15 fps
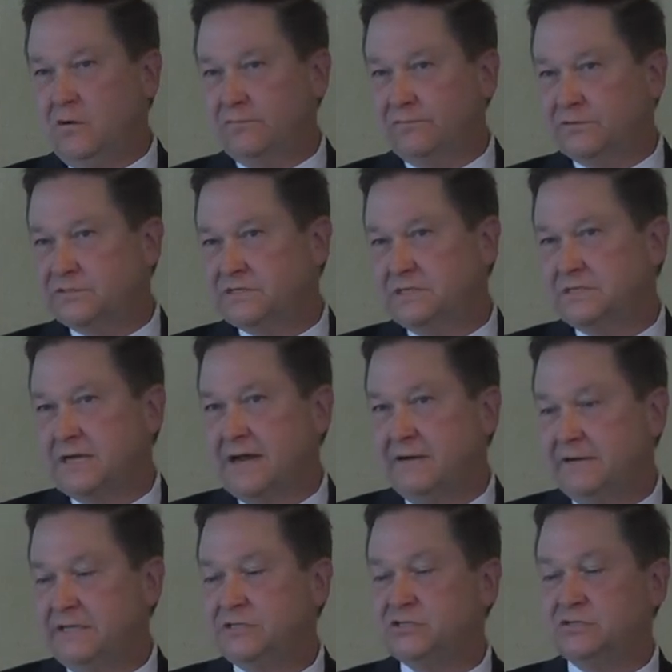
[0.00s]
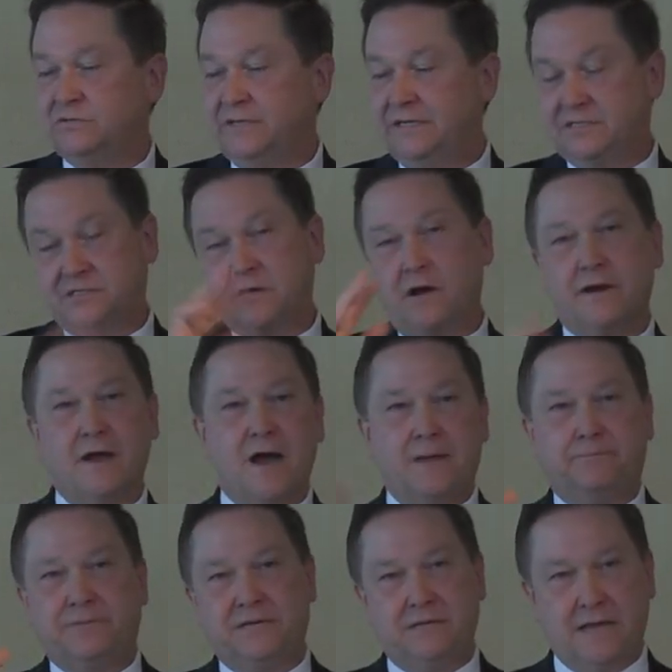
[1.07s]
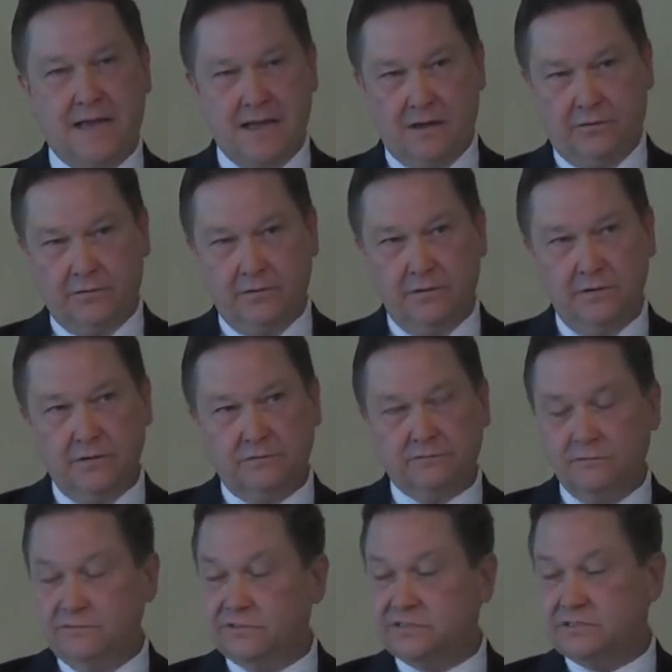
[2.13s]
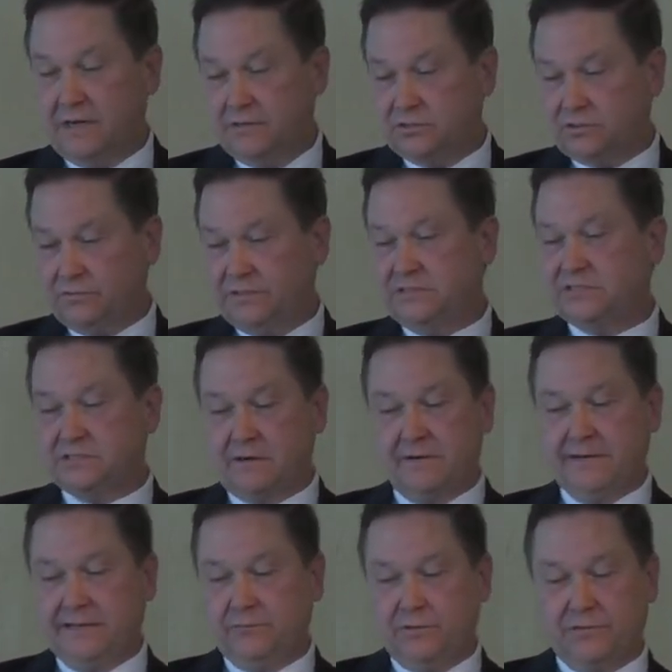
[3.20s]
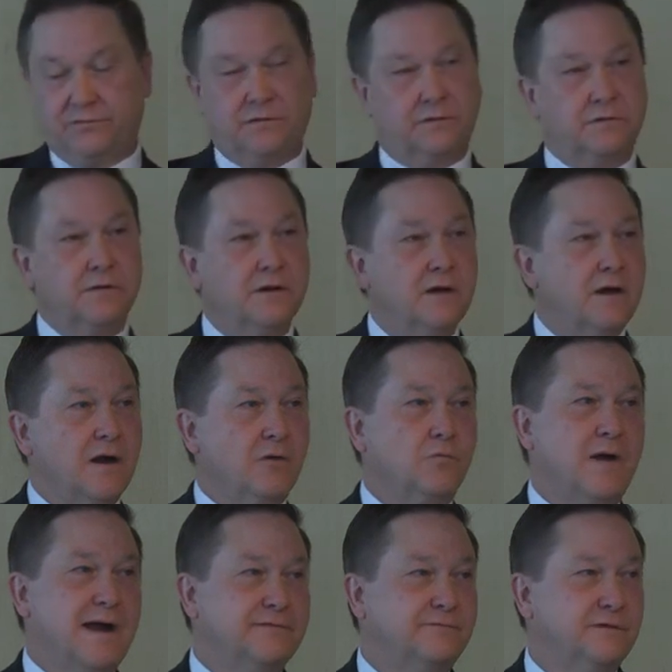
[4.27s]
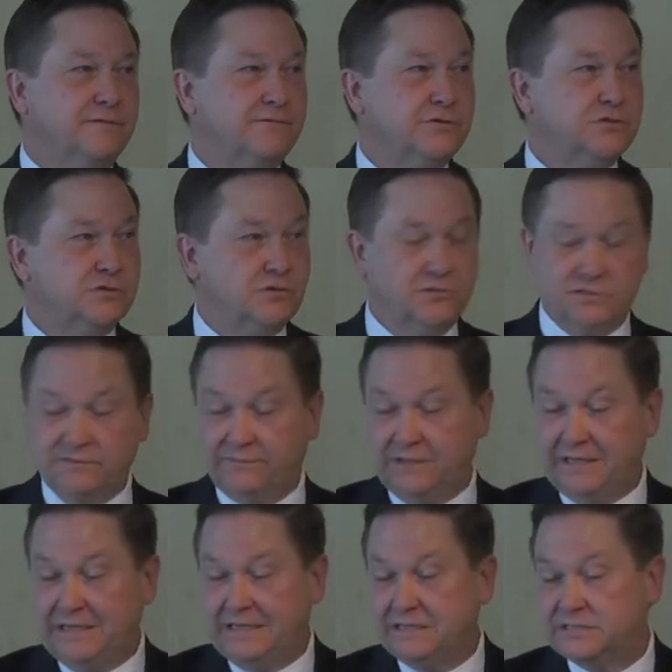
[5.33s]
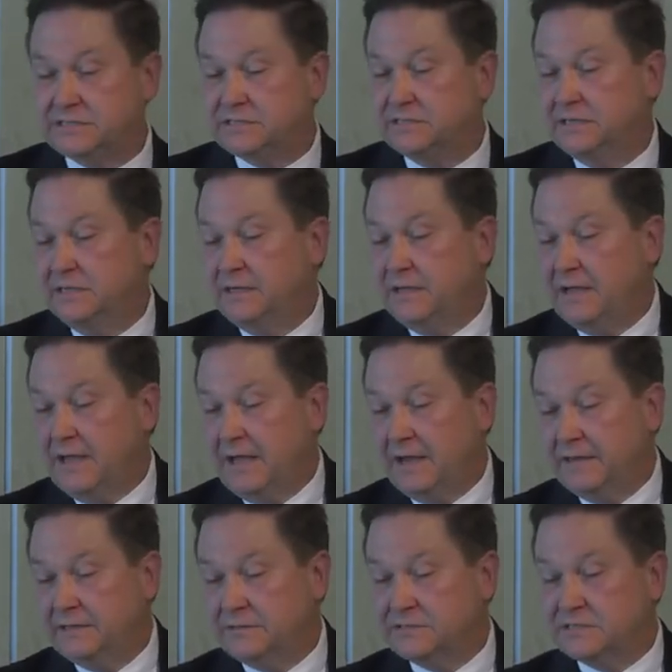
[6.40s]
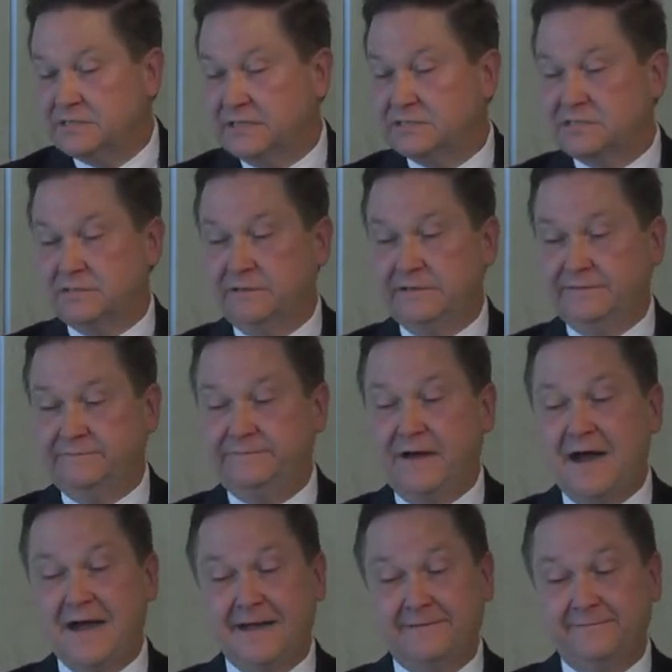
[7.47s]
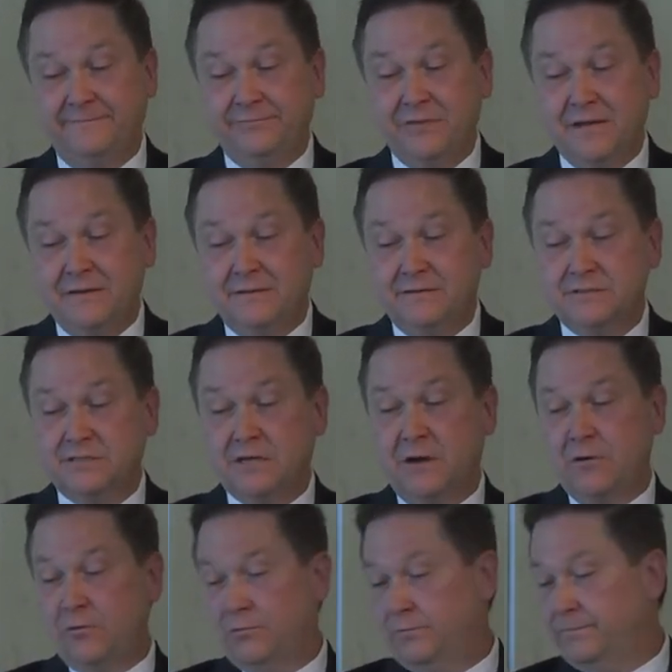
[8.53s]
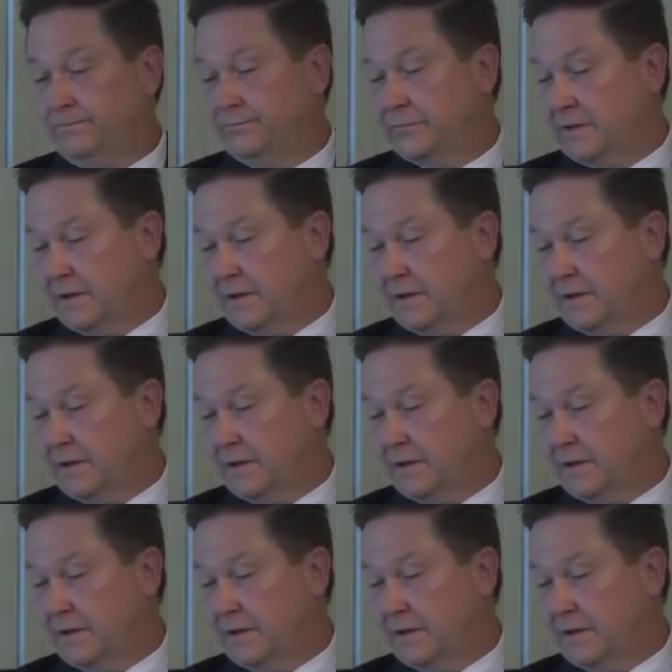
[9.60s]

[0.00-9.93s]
over its entire history. And it's gone up and down through the centuries, starting with the arrival of the Church of the East in 635. So